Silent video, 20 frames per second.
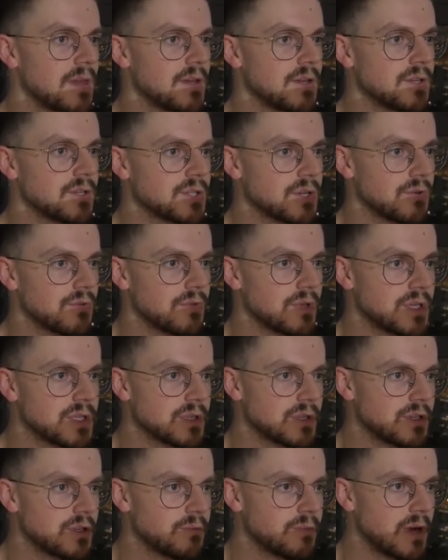So these are the
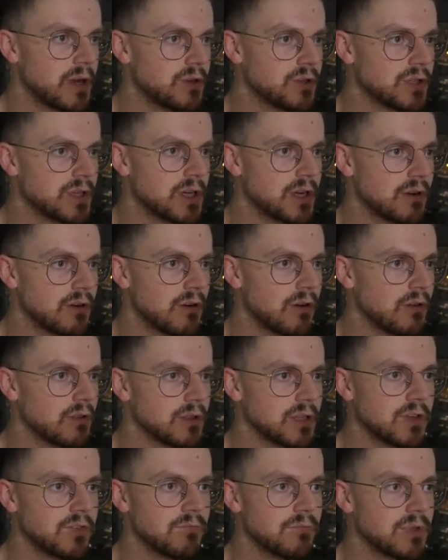2 pages here. I'll
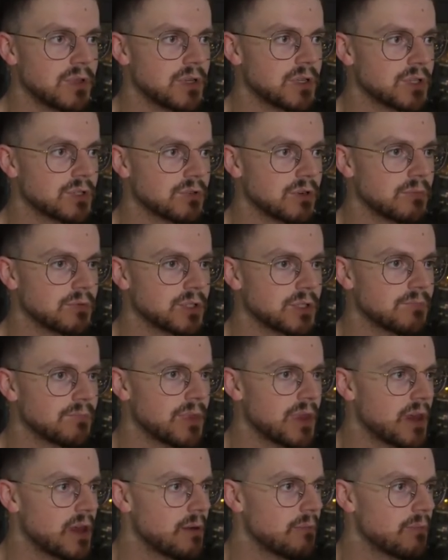leave them in the description,
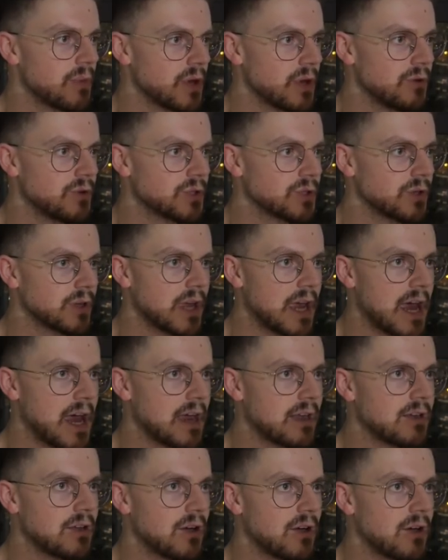but you just click
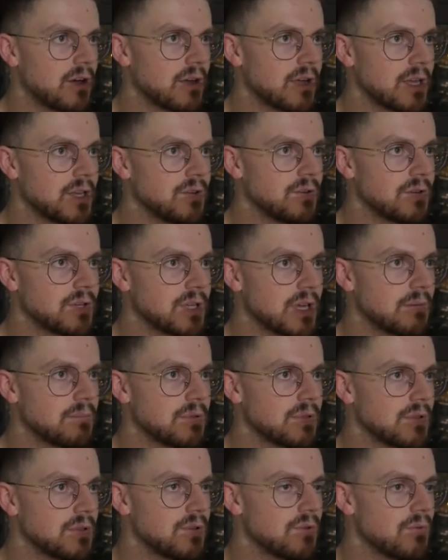add doc and you can type
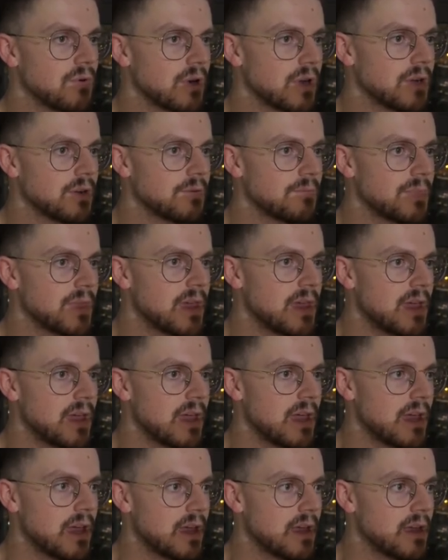in the URL,
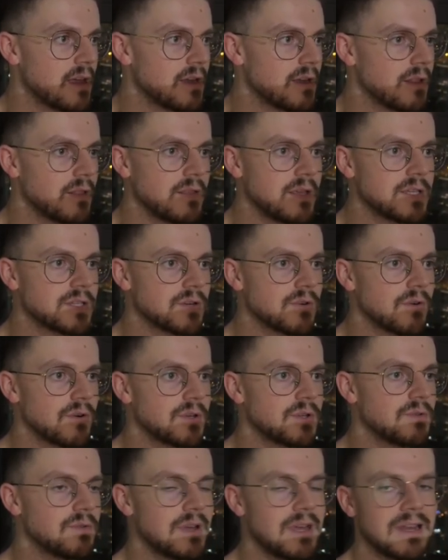and these are going
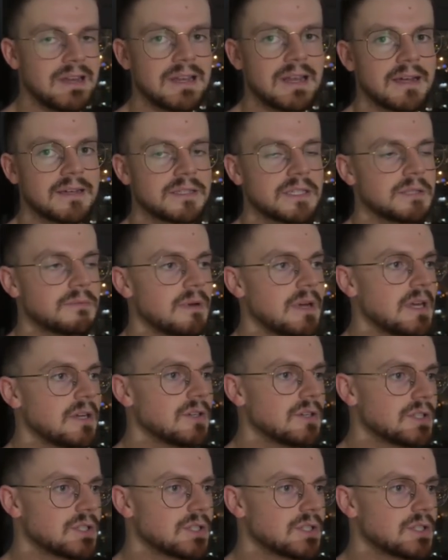to index these pages.